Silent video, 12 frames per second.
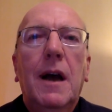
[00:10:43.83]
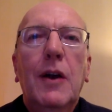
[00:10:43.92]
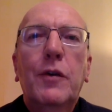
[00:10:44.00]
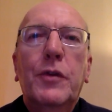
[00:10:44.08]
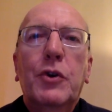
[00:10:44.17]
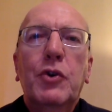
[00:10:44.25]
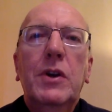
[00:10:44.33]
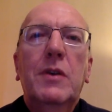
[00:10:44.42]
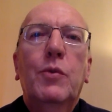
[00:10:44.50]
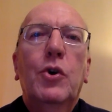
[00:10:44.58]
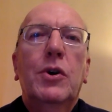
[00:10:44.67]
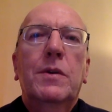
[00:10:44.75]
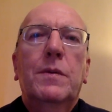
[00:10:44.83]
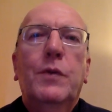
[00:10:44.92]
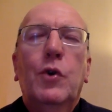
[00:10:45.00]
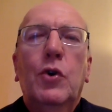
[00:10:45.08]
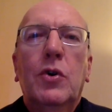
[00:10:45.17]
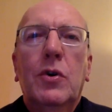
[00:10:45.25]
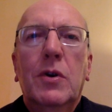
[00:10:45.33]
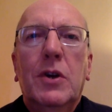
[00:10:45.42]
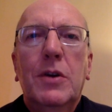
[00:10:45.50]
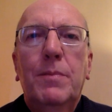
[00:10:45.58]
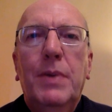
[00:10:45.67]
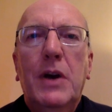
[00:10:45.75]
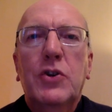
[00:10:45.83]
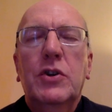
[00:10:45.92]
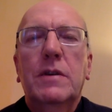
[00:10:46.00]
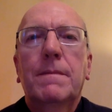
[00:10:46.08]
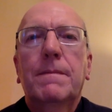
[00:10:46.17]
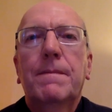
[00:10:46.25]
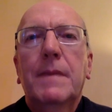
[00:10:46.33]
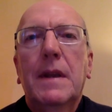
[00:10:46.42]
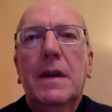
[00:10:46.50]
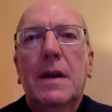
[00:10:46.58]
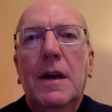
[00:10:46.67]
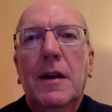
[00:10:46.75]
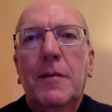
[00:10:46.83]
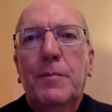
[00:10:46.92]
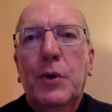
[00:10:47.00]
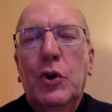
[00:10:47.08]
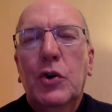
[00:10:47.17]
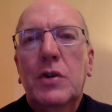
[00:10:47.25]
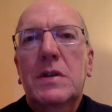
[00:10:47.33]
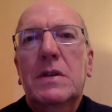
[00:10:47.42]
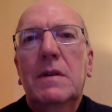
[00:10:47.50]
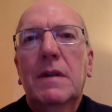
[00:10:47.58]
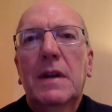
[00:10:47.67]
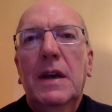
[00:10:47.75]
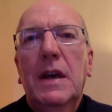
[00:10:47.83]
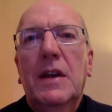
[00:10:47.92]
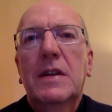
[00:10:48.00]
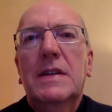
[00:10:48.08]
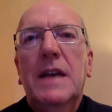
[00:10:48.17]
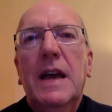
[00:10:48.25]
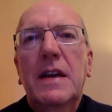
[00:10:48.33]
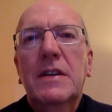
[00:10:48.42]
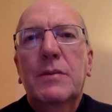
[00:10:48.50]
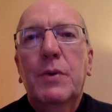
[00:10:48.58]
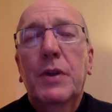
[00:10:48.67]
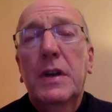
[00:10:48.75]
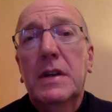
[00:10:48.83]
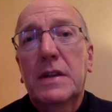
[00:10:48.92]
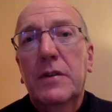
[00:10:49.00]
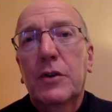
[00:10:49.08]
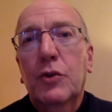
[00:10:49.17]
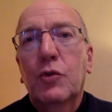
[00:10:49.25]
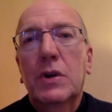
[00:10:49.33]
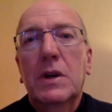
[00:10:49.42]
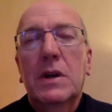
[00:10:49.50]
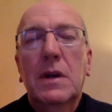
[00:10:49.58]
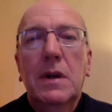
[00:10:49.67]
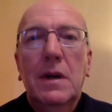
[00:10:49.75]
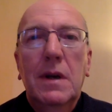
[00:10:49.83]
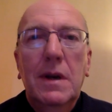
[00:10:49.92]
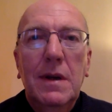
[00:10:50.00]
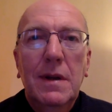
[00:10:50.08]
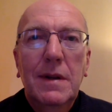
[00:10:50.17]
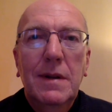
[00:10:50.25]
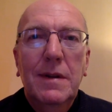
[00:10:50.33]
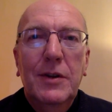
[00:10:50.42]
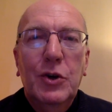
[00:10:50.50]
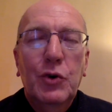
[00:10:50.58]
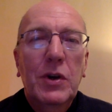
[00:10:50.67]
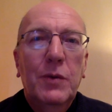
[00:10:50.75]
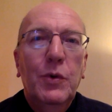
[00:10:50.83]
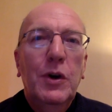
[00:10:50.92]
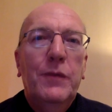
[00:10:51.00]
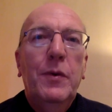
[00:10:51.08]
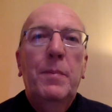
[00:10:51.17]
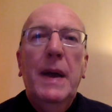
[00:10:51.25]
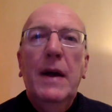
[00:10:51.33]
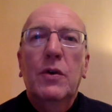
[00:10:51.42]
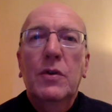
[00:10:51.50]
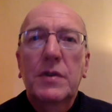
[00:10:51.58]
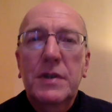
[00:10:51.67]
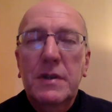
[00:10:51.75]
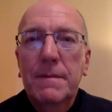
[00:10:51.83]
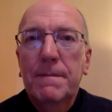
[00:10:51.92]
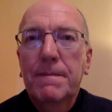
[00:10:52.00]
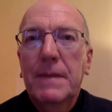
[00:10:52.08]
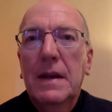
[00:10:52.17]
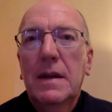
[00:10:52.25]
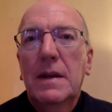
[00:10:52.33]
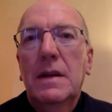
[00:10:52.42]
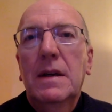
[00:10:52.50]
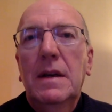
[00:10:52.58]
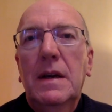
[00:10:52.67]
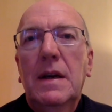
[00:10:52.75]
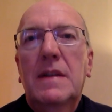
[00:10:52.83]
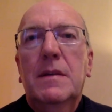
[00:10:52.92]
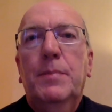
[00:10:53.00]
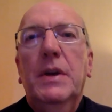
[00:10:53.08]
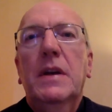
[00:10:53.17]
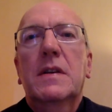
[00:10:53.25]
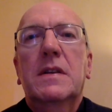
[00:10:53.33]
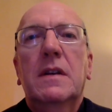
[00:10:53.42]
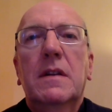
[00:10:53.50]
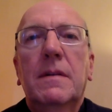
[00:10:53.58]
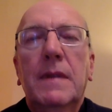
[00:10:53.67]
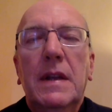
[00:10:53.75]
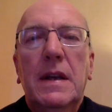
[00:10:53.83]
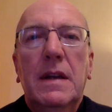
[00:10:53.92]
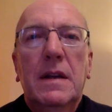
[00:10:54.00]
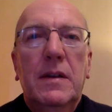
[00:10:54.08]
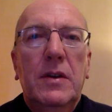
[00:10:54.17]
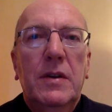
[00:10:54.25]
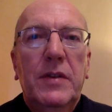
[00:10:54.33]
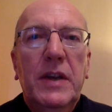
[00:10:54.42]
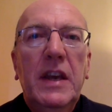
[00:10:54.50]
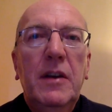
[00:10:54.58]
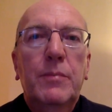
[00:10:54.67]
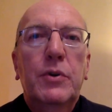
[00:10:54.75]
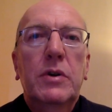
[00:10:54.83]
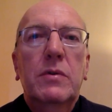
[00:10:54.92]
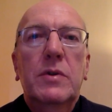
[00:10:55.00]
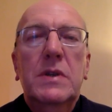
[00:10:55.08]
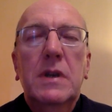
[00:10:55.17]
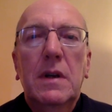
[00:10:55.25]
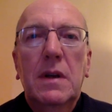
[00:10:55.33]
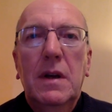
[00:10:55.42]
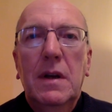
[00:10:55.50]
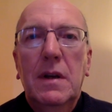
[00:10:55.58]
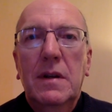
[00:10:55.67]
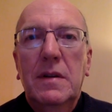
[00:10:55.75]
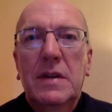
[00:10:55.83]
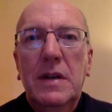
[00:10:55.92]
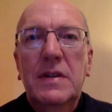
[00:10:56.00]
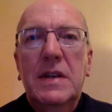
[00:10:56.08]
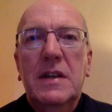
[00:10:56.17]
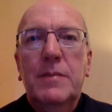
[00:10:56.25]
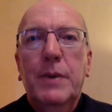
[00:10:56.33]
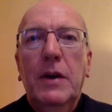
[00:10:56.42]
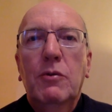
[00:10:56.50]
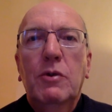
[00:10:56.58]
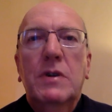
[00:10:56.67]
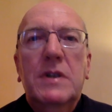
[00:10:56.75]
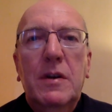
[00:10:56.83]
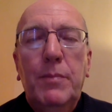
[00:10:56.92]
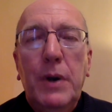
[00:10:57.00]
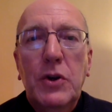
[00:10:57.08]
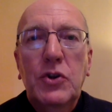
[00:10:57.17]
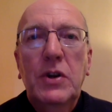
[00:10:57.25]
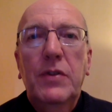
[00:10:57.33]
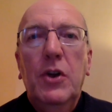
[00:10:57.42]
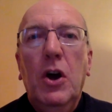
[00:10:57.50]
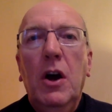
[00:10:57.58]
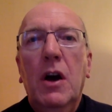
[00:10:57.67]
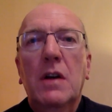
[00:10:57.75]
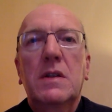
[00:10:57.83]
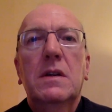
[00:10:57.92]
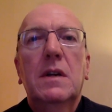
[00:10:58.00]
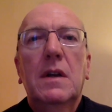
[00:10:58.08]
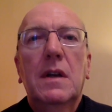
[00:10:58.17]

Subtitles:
I love the Greek word for compassion because it contains within it in the Greek the Greek word for bowels. It appears that the Hebrews didn't experience compassion in the heart.